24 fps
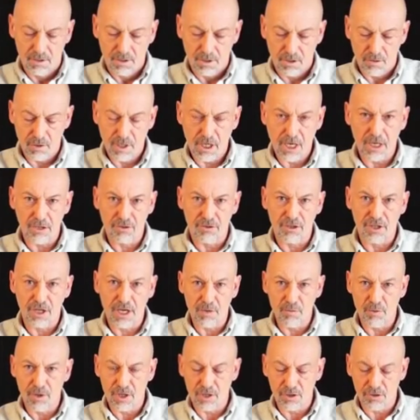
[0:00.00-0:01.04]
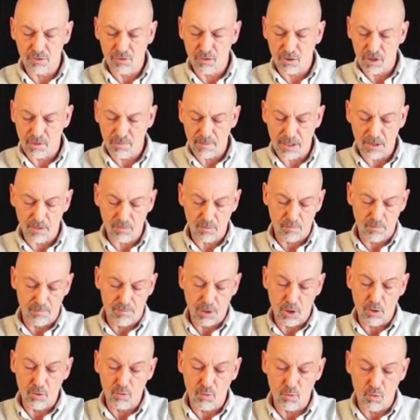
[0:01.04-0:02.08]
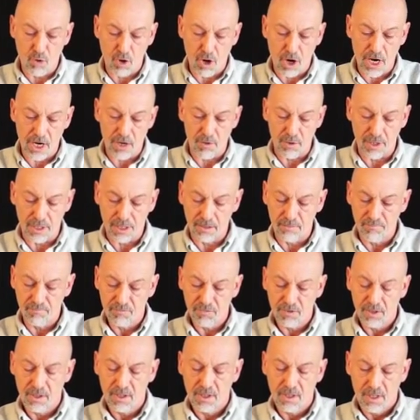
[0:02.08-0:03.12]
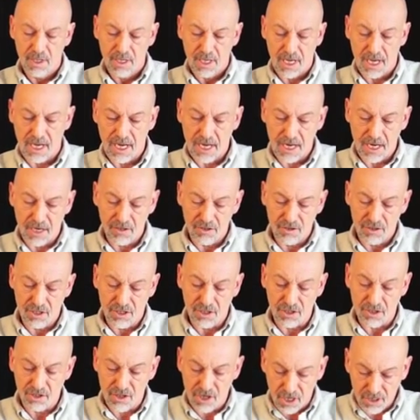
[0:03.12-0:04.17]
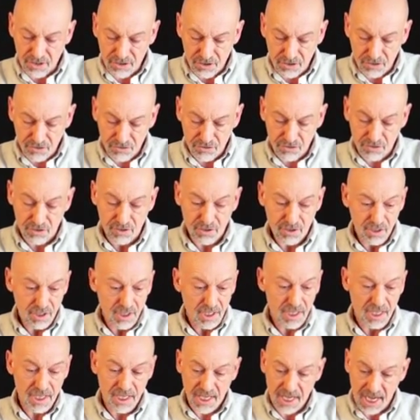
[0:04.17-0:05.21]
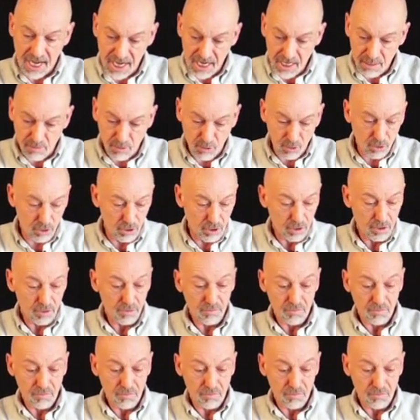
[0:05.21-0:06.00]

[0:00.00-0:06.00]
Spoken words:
Okay, today we're going to talk about boat wiring and conductors, cable,